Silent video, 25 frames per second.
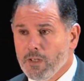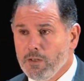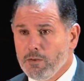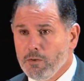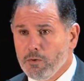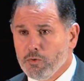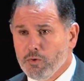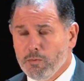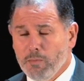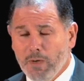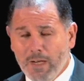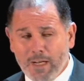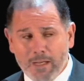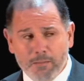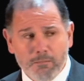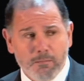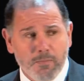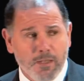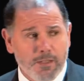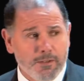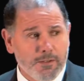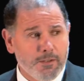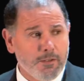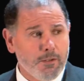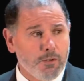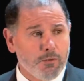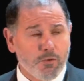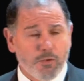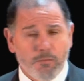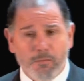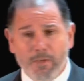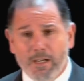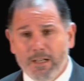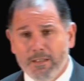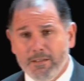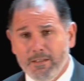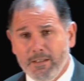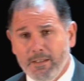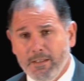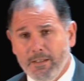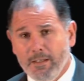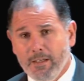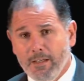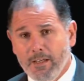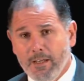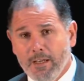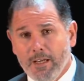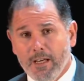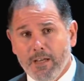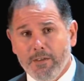Dr. Muhammad, Dr. Mahdi,
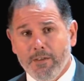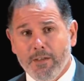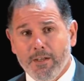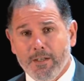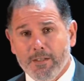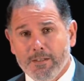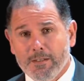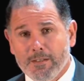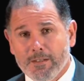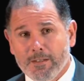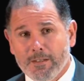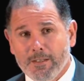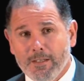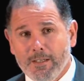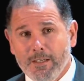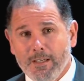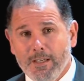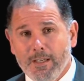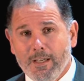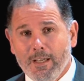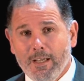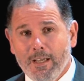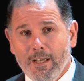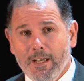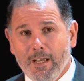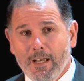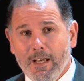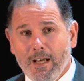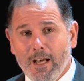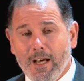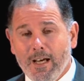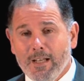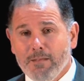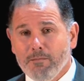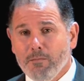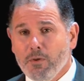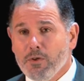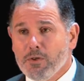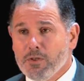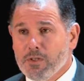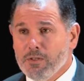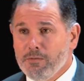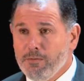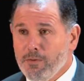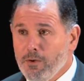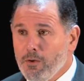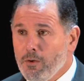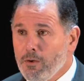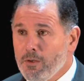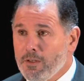and the rest. And most
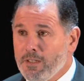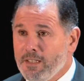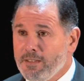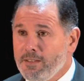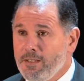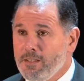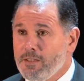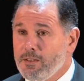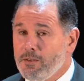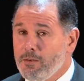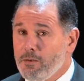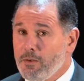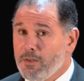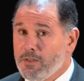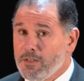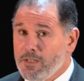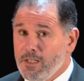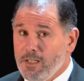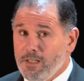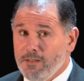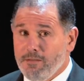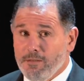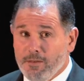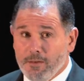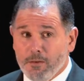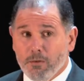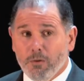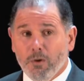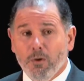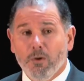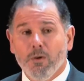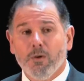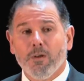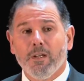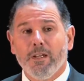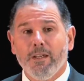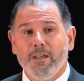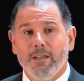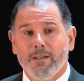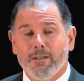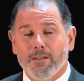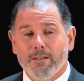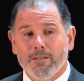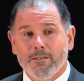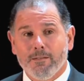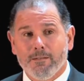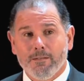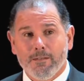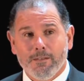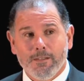of all, that is to receive you all here.
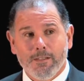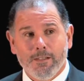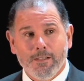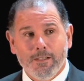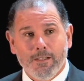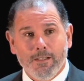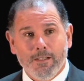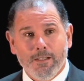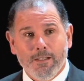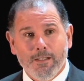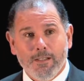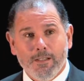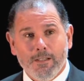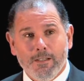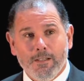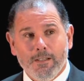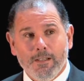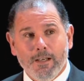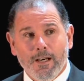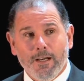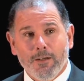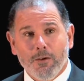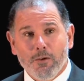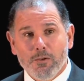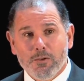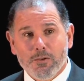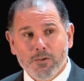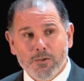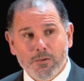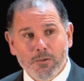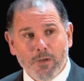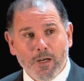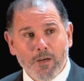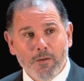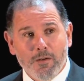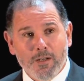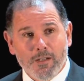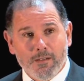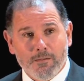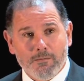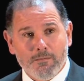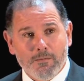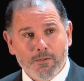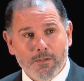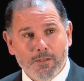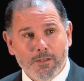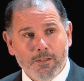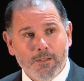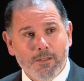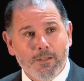And also our
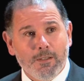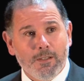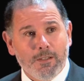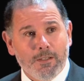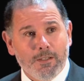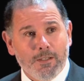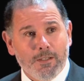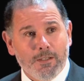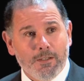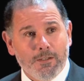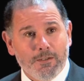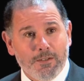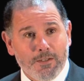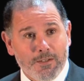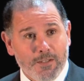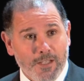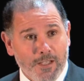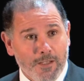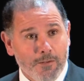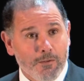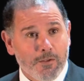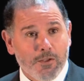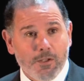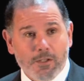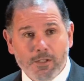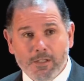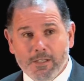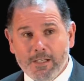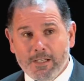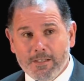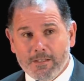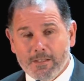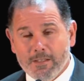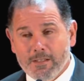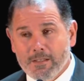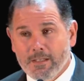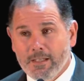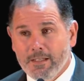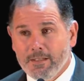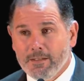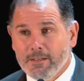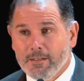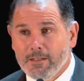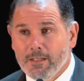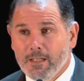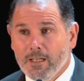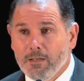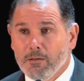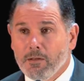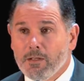distinguished guests
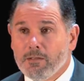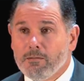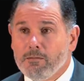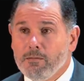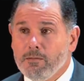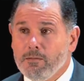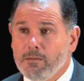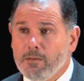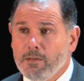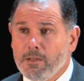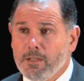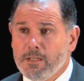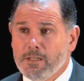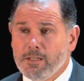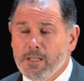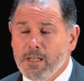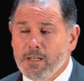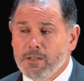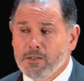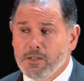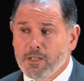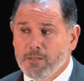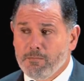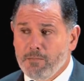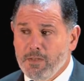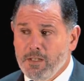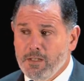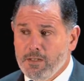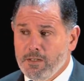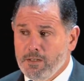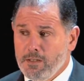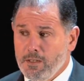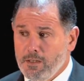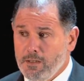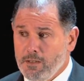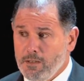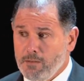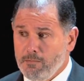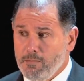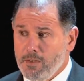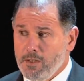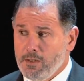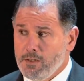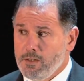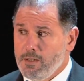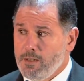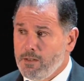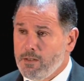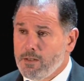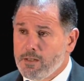and our researcher,
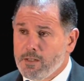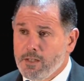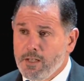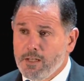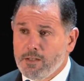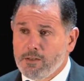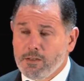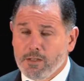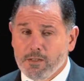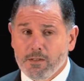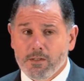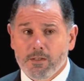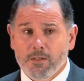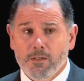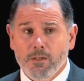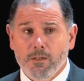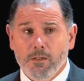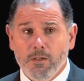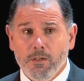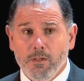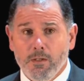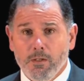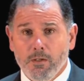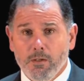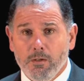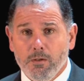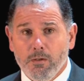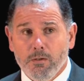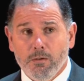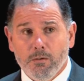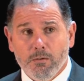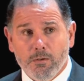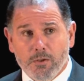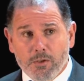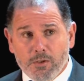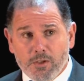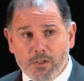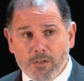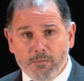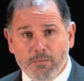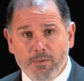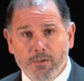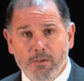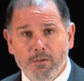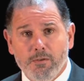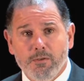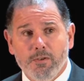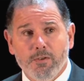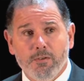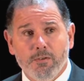PhD researchers, who
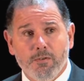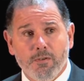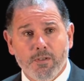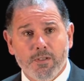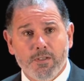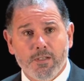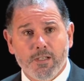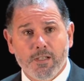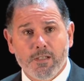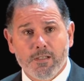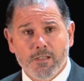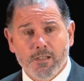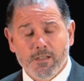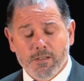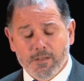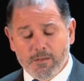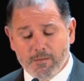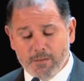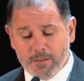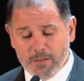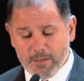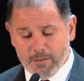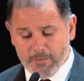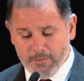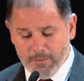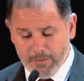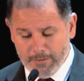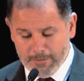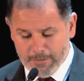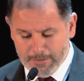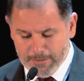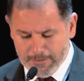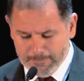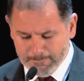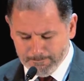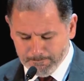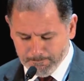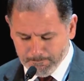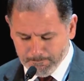contributed to the success of this event.